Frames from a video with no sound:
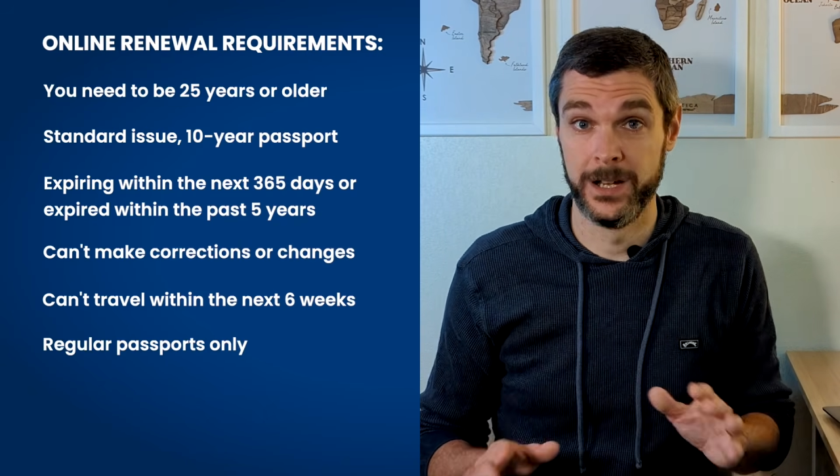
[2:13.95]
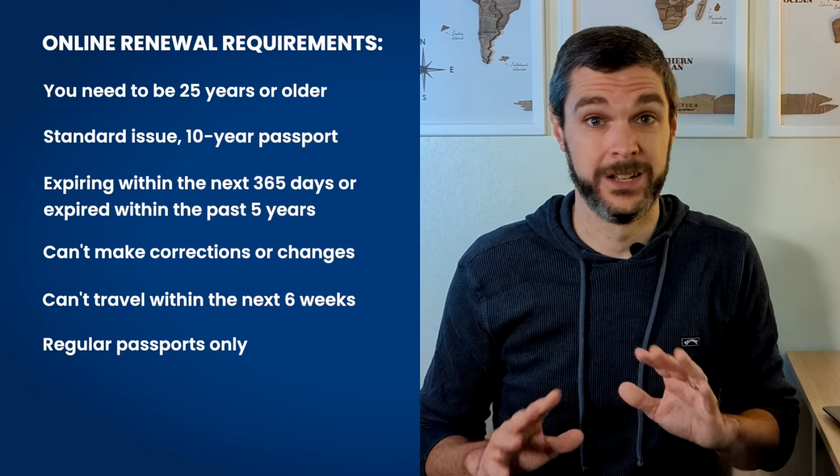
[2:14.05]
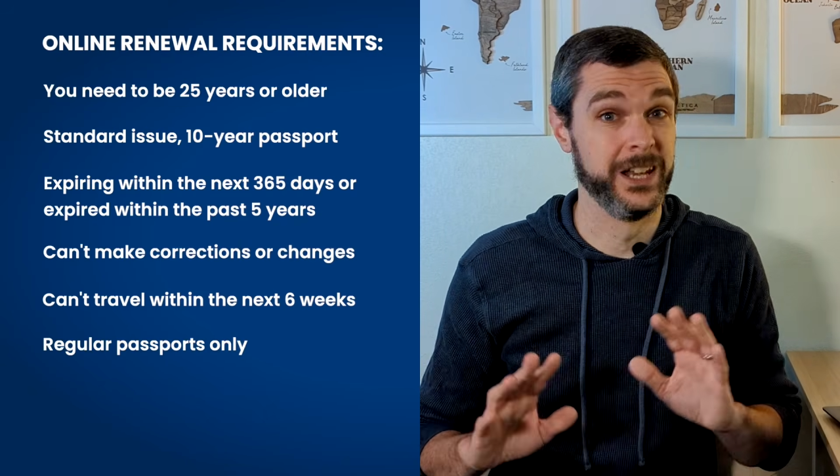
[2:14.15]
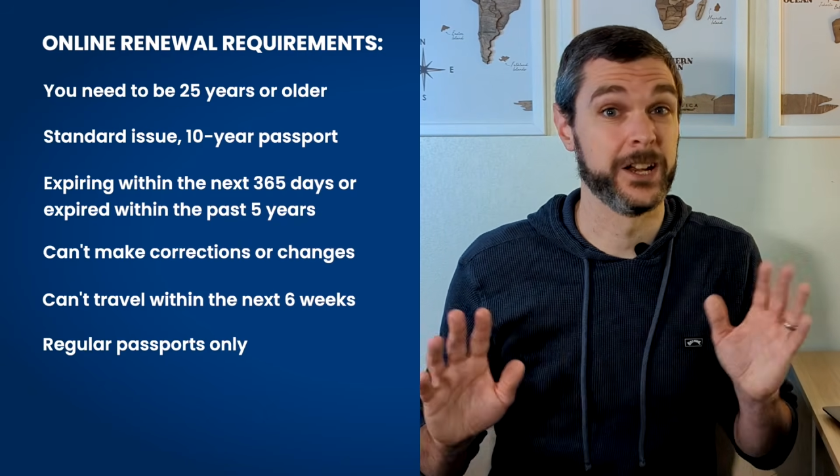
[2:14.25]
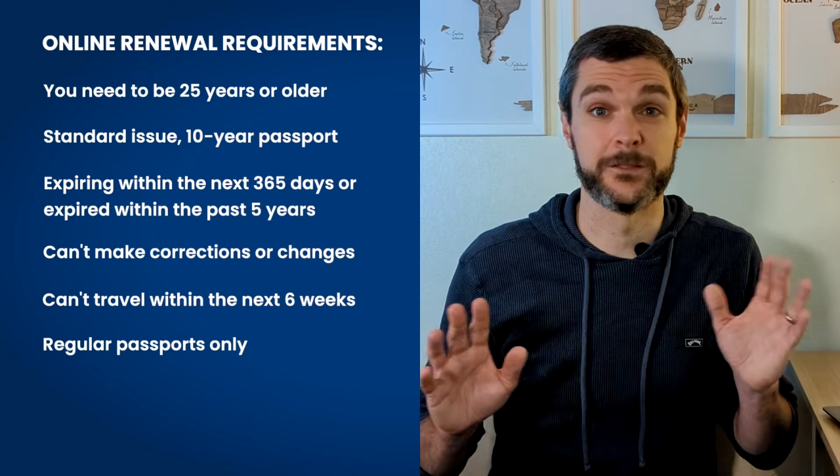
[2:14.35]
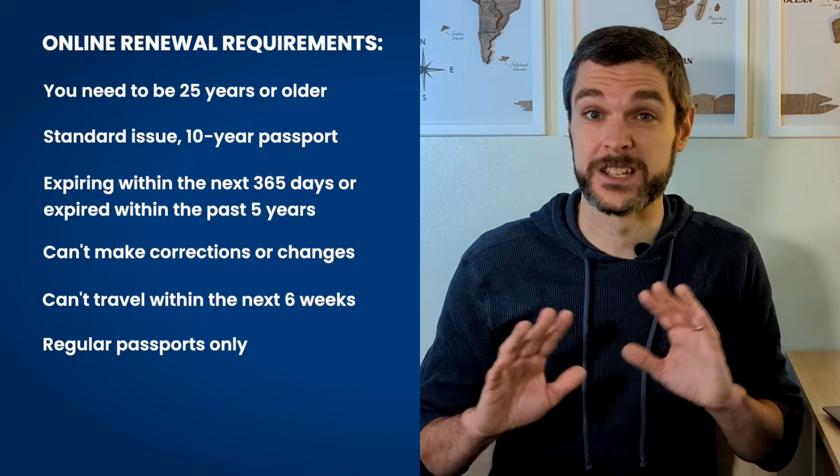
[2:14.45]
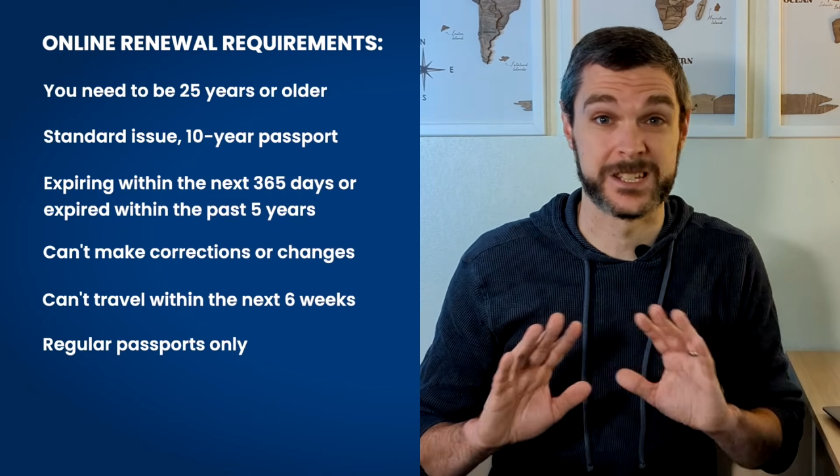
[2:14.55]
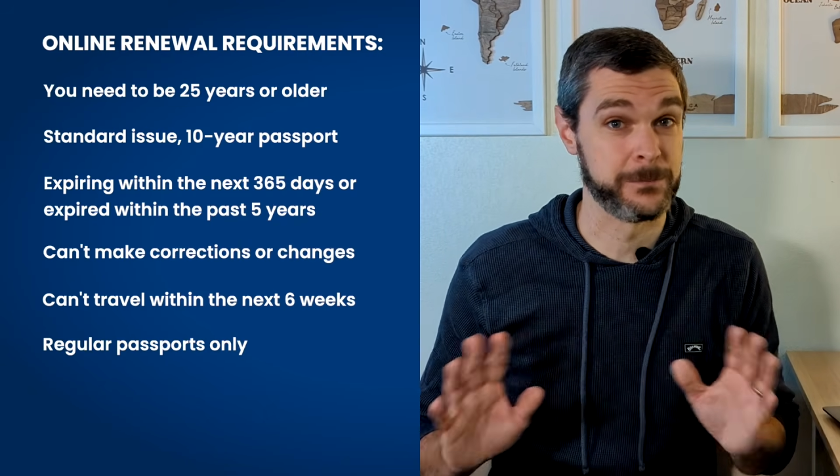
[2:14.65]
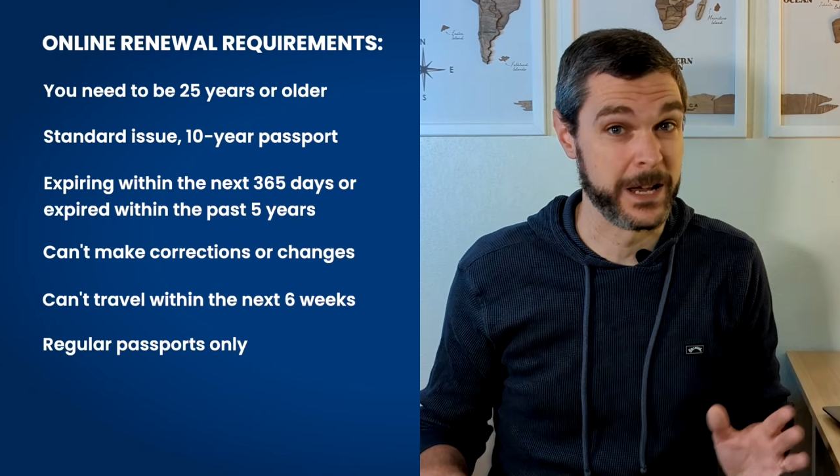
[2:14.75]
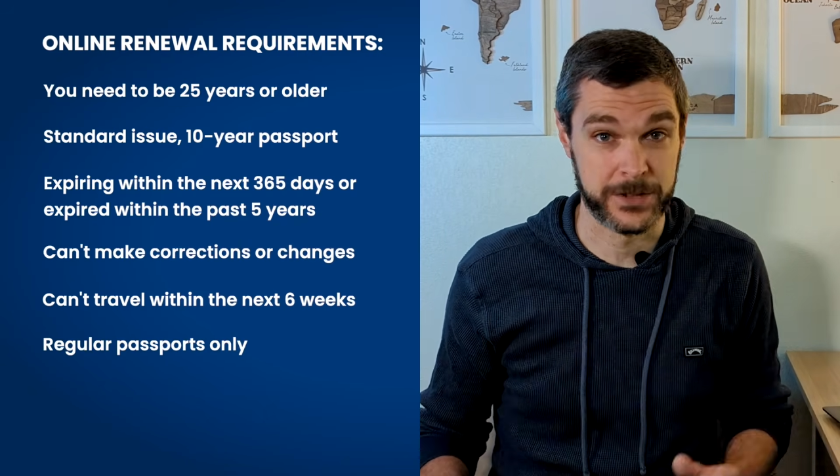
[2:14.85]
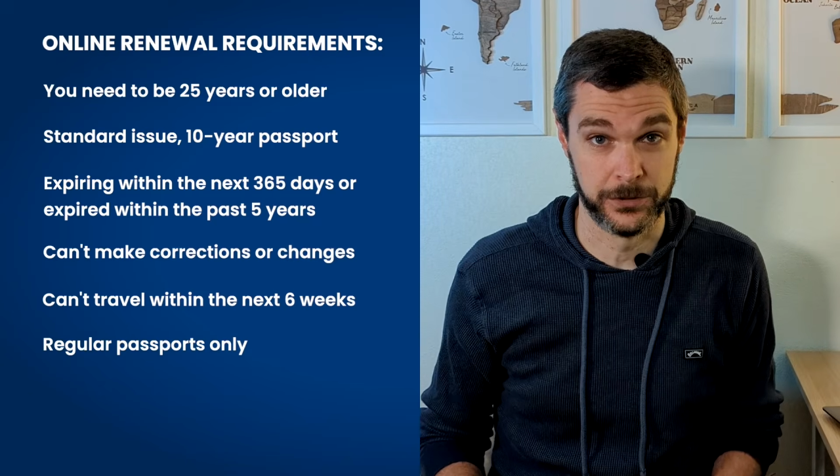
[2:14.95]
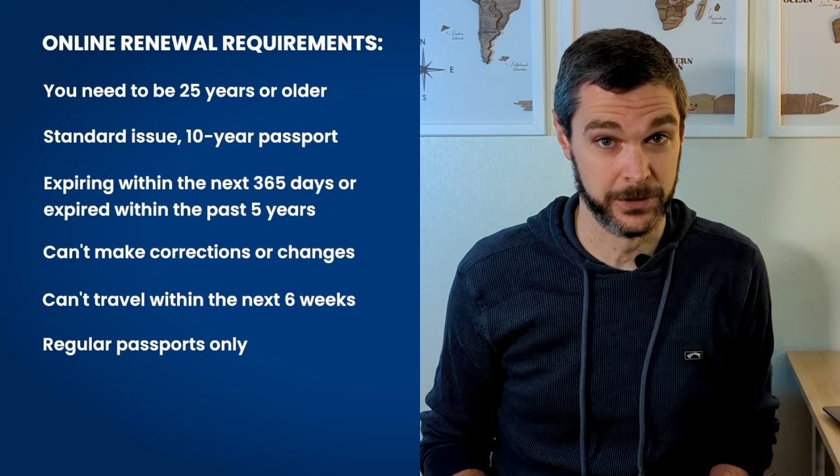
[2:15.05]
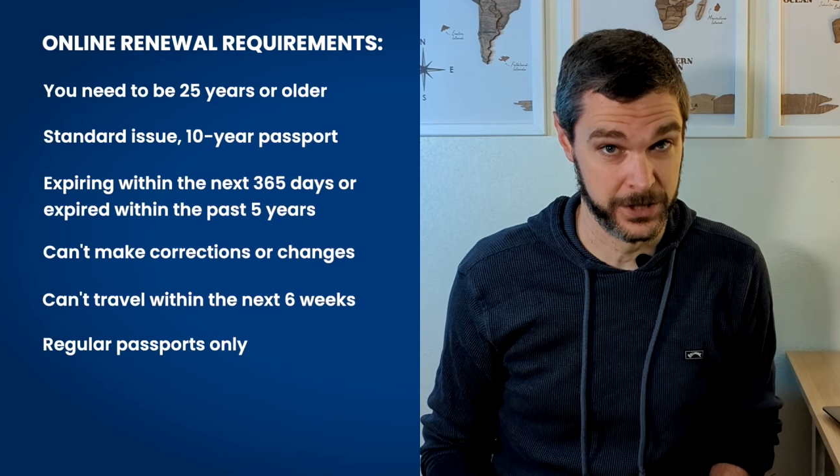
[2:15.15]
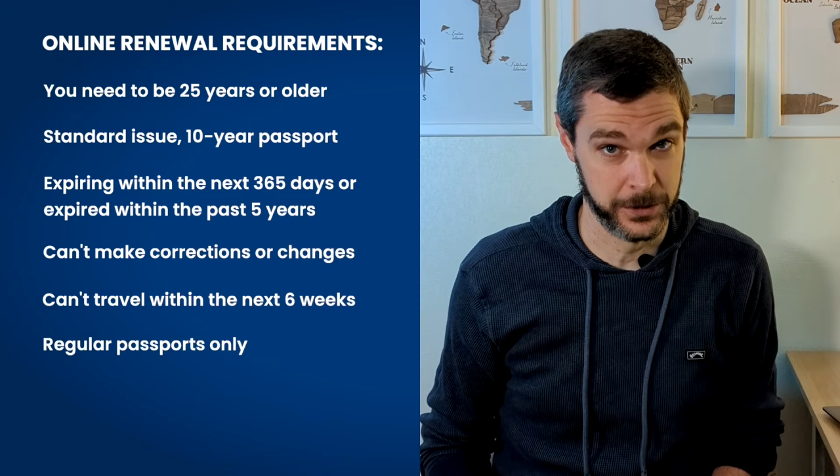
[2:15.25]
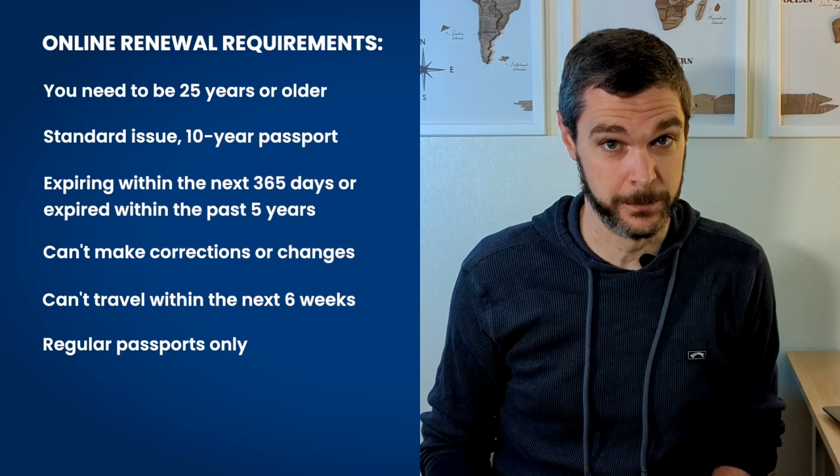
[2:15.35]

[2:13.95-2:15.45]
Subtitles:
None of the special issue